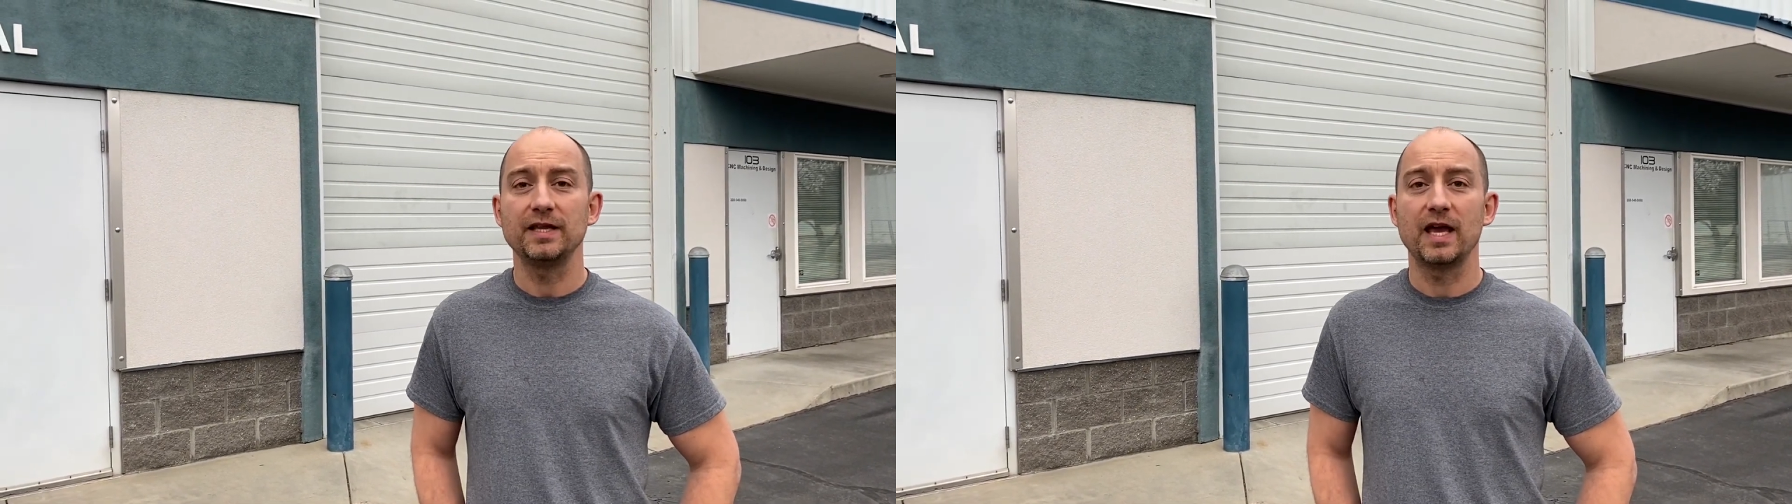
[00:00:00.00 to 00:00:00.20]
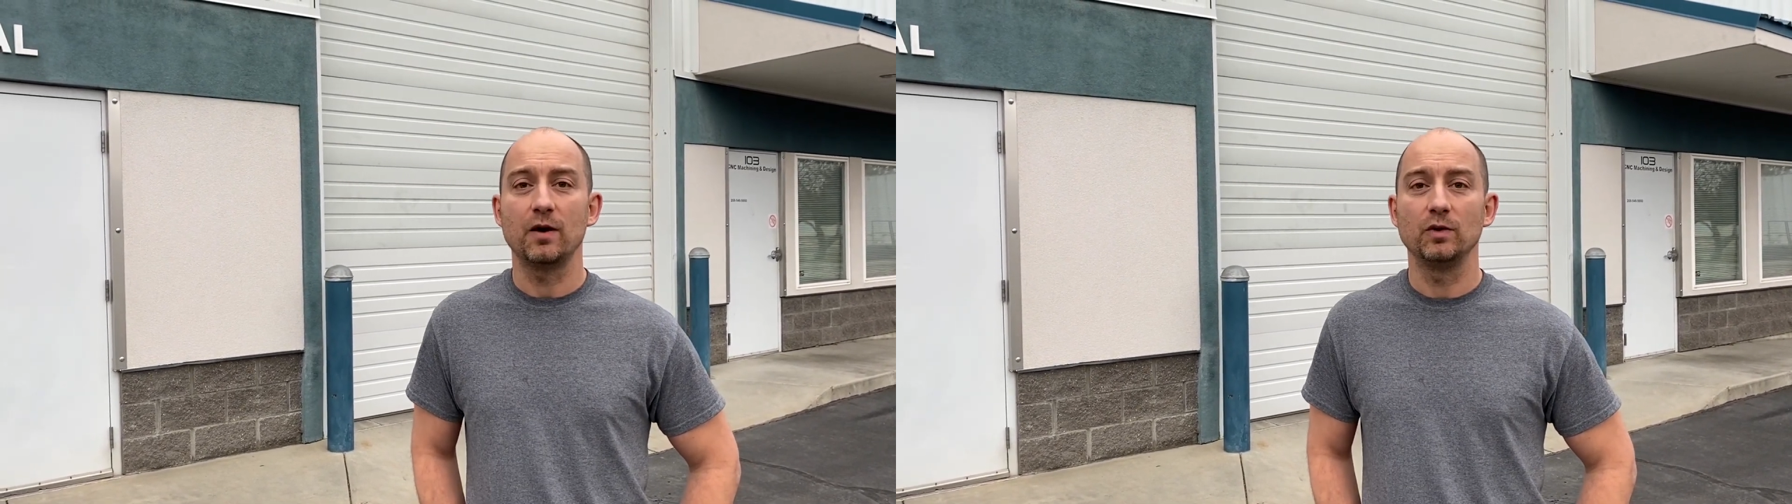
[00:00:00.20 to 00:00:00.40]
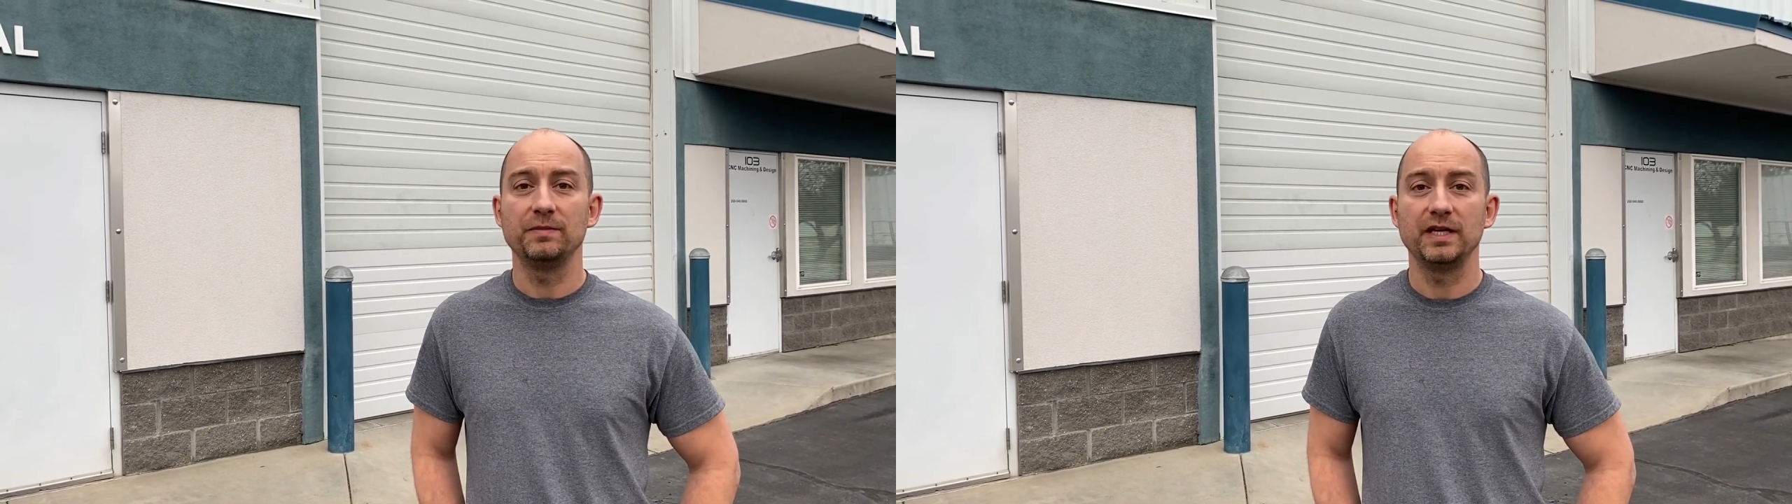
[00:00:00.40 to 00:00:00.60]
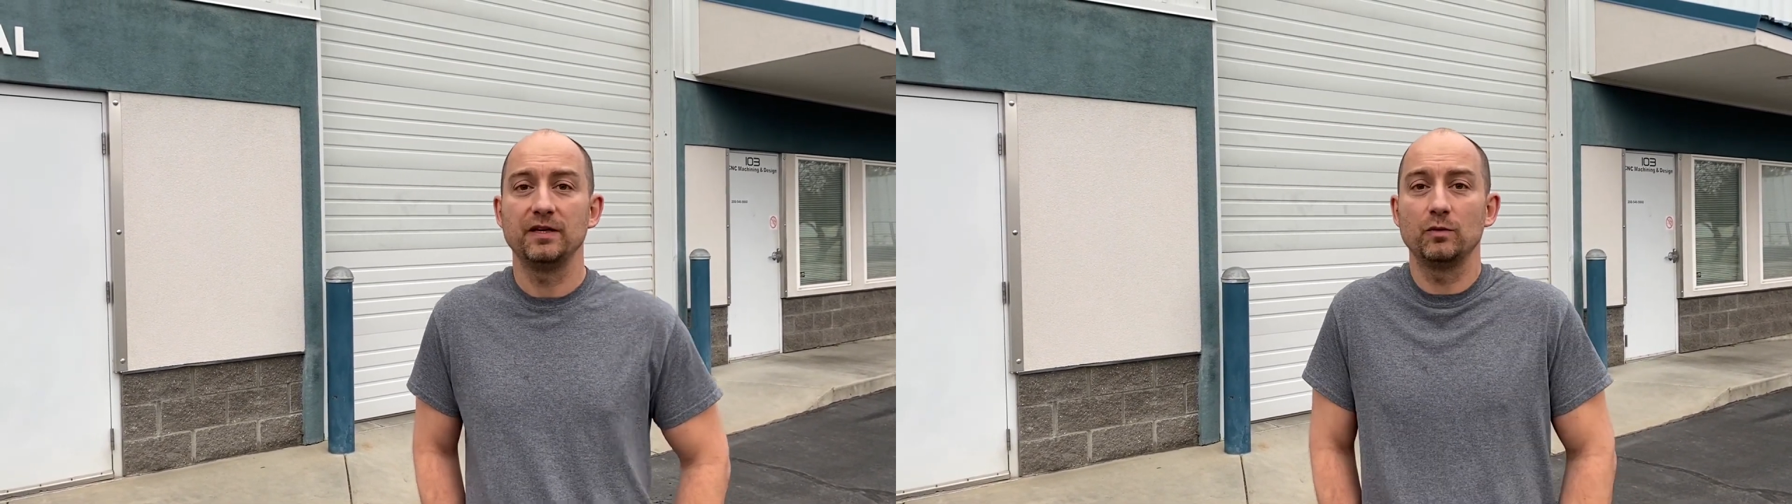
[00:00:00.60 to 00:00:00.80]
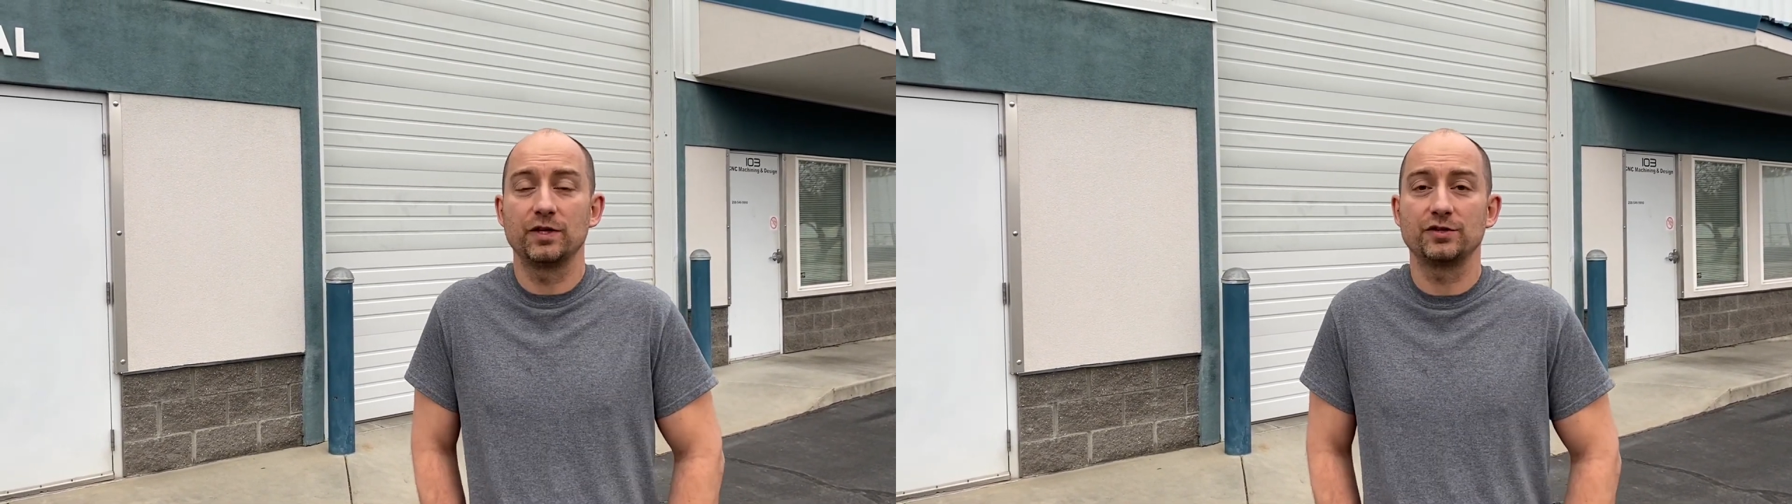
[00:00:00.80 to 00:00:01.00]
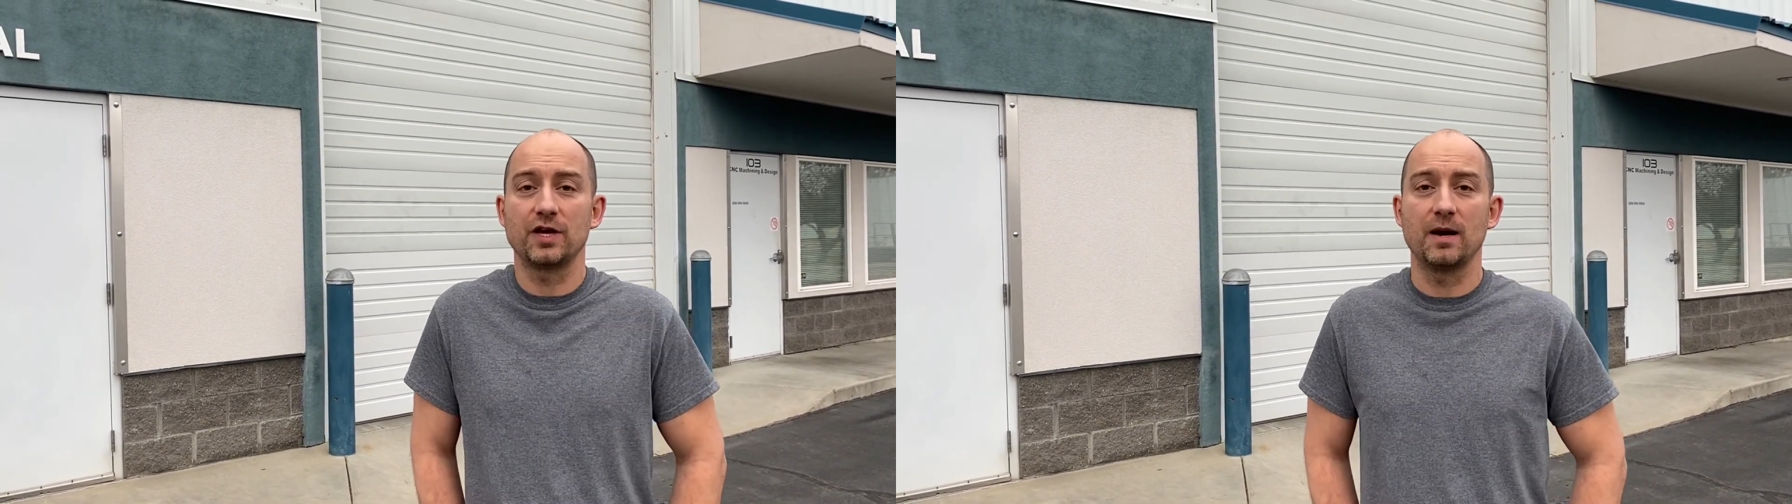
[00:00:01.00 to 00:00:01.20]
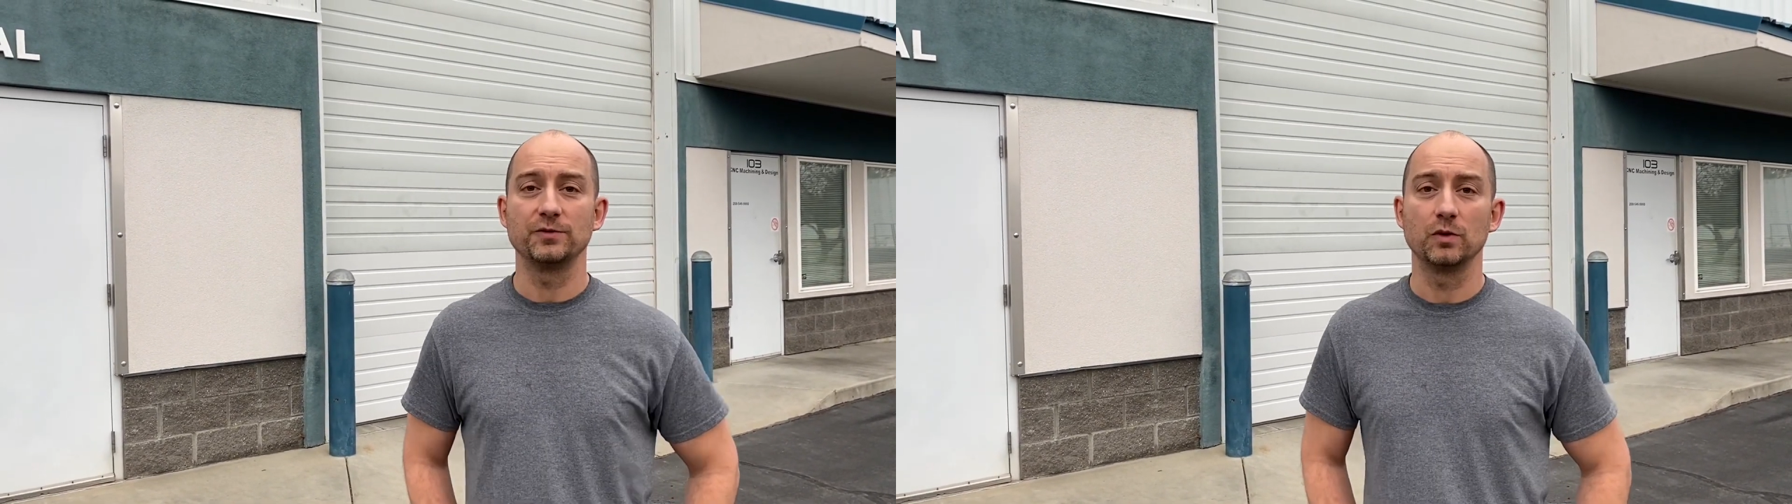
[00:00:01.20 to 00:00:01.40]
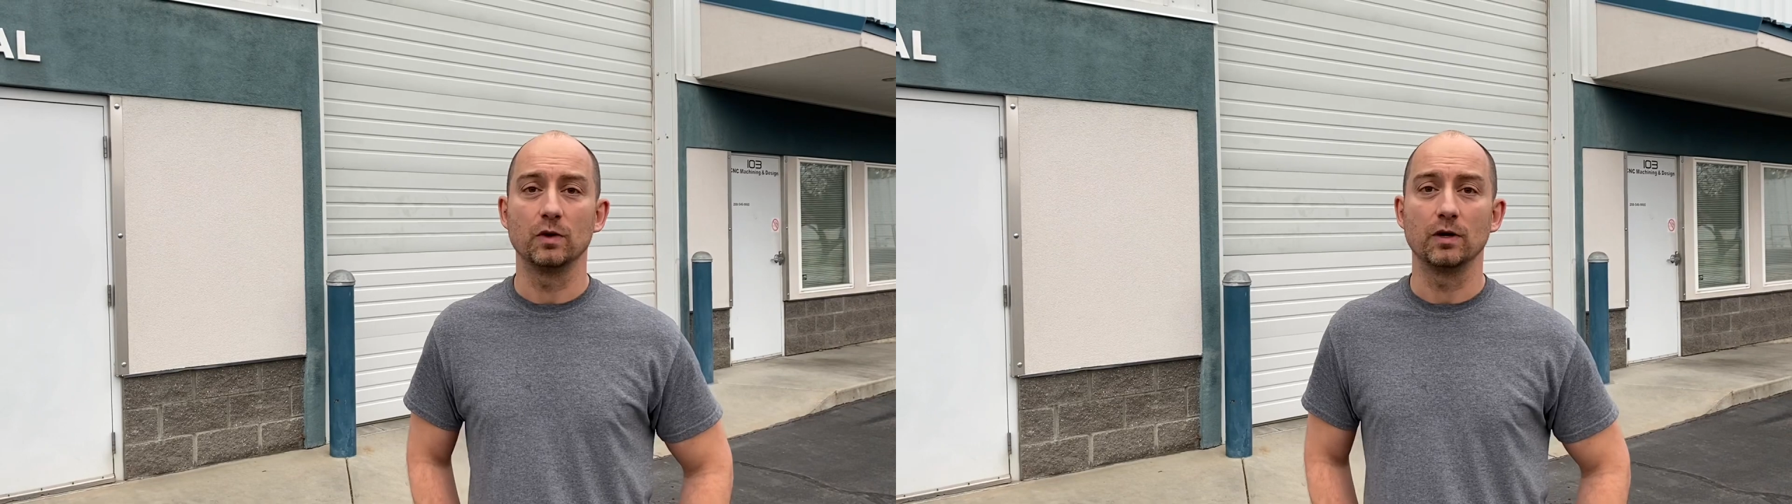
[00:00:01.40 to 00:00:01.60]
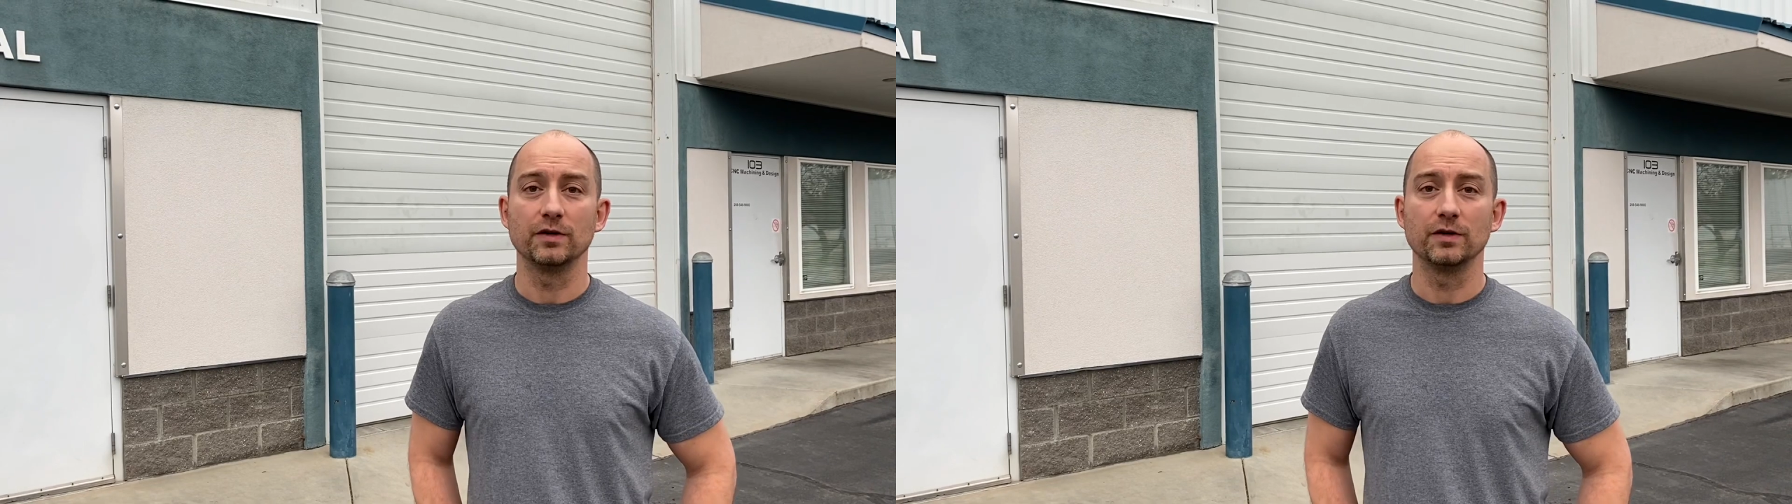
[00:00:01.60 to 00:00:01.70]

that would be with a shop tour.